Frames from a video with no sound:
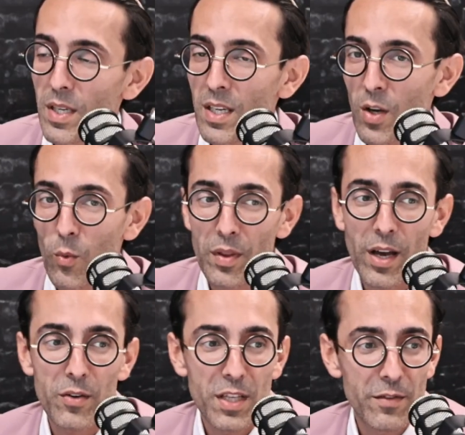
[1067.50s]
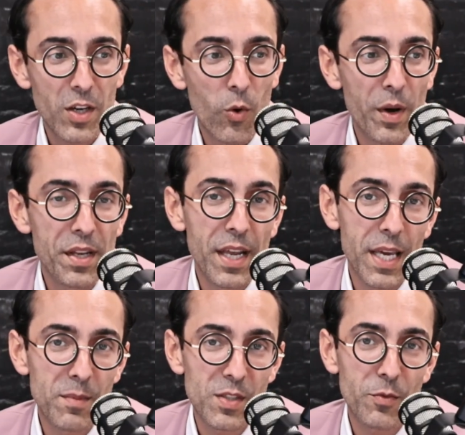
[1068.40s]
me, without giving away
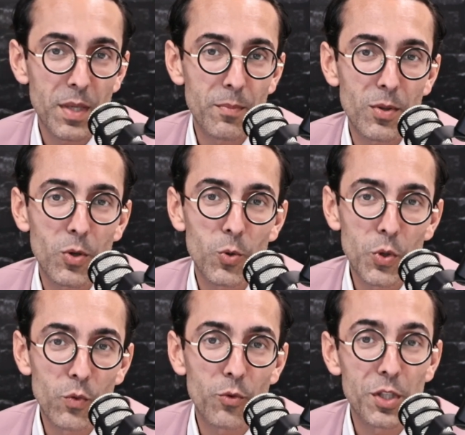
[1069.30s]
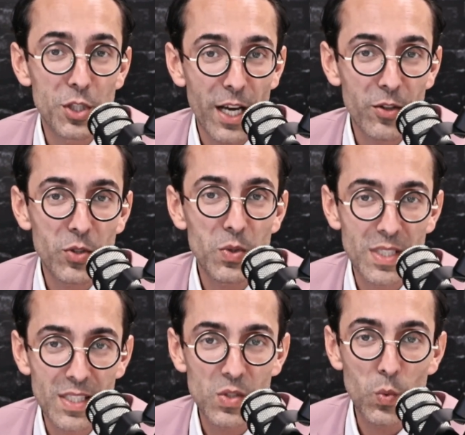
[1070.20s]
names of people who you've reached out to
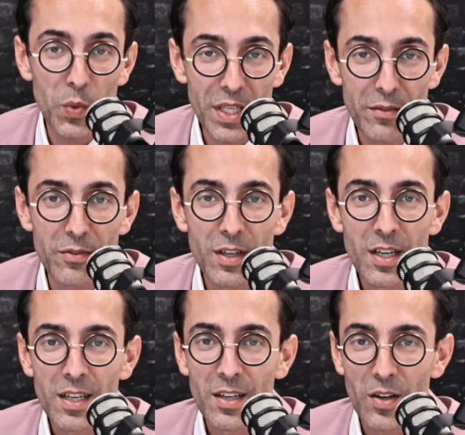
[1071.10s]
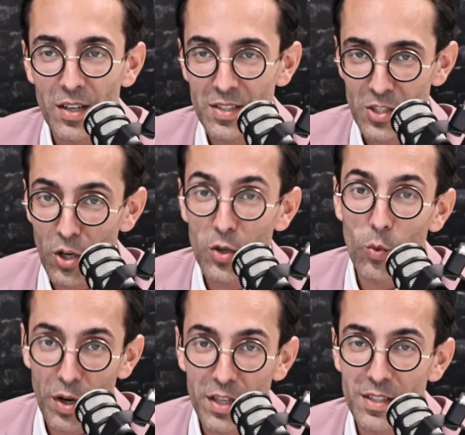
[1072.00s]
since we've started
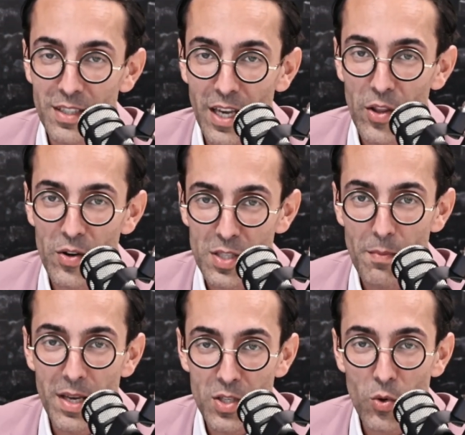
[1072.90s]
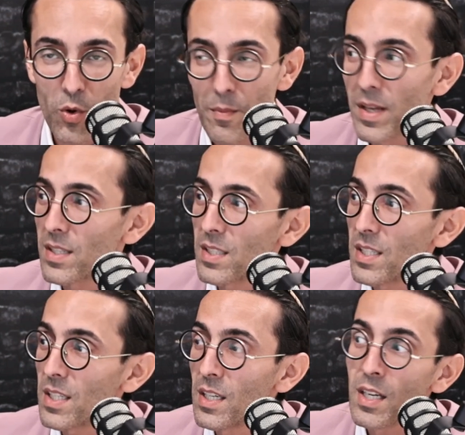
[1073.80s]
working together as a
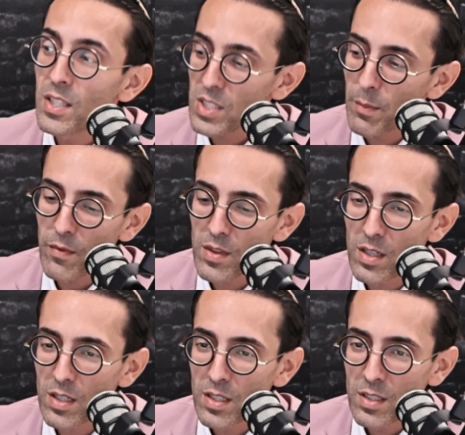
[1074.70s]
mentor-mentee, some of the